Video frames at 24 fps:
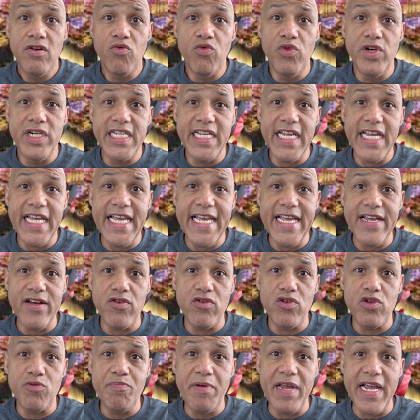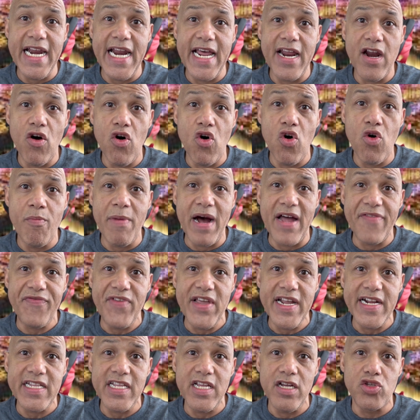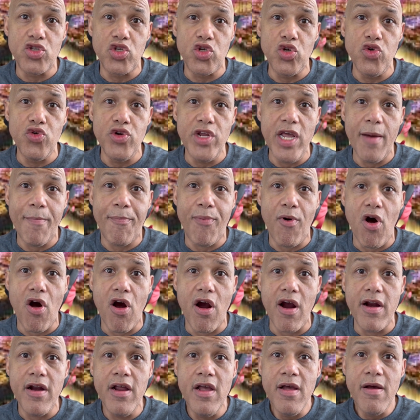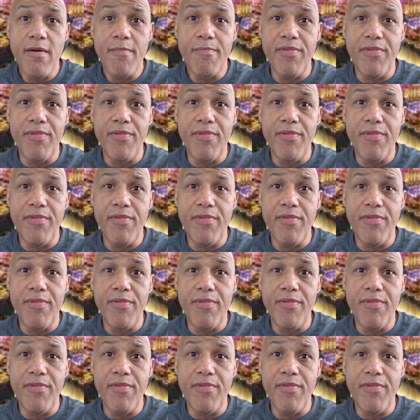With the Eagles being at home, I think they'll do their part.